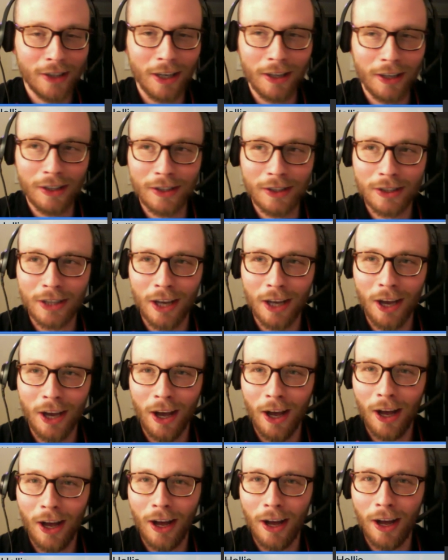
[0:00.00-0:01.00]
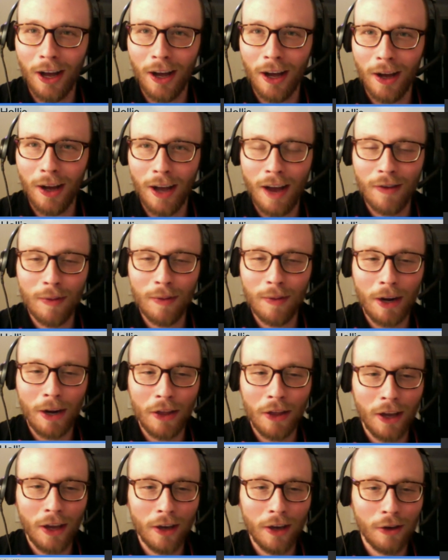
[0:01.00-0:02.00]
at least. Everybody,
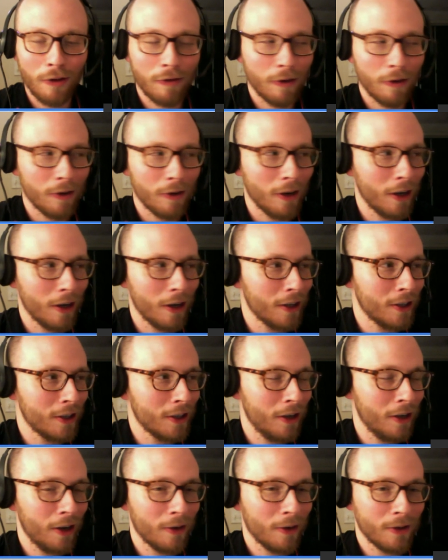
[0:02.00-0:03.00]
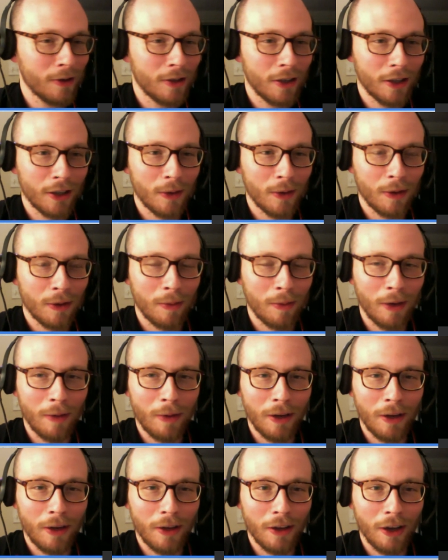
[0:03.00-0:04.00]
thank you for dealing with me
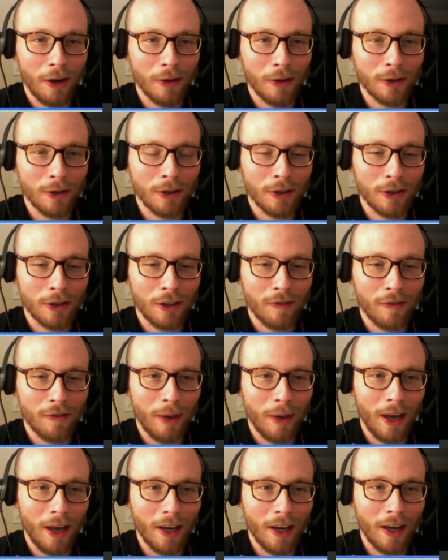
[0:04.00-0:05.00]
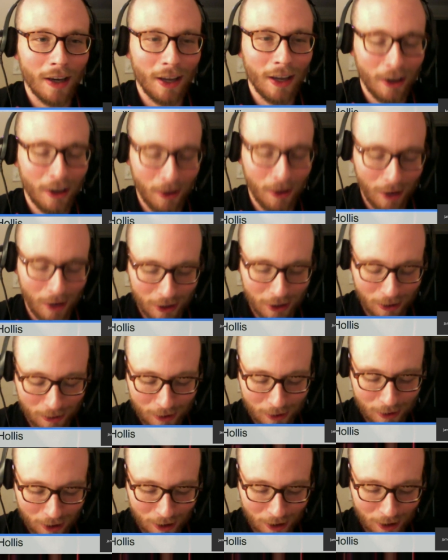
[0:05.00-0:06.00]
being the host instead of Ped. I know I don't.
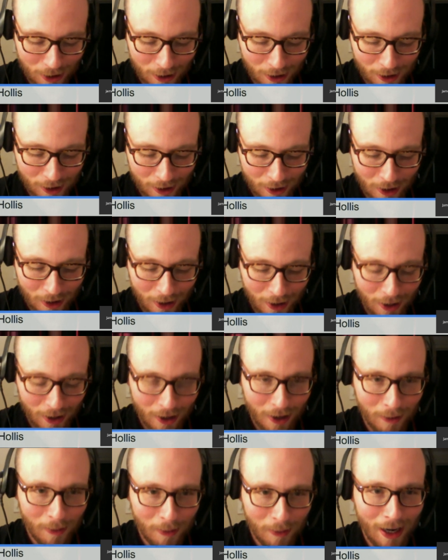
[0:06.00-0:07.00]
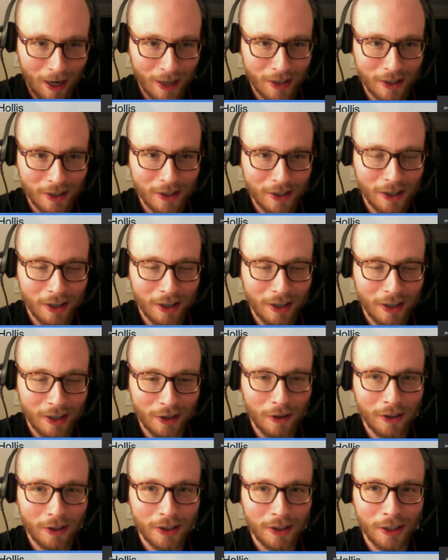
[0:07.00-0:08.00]
My accent's not as
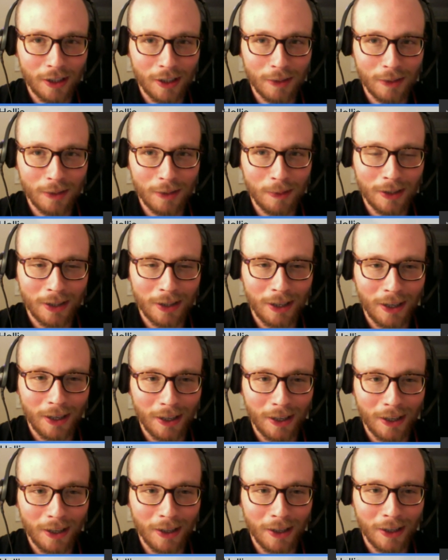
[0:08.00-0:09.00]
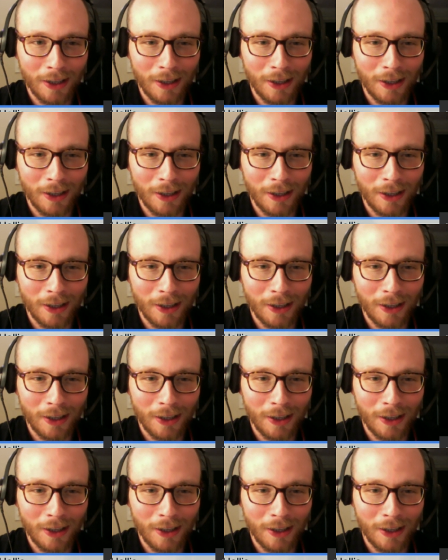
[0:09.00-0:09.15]
fun as his, but read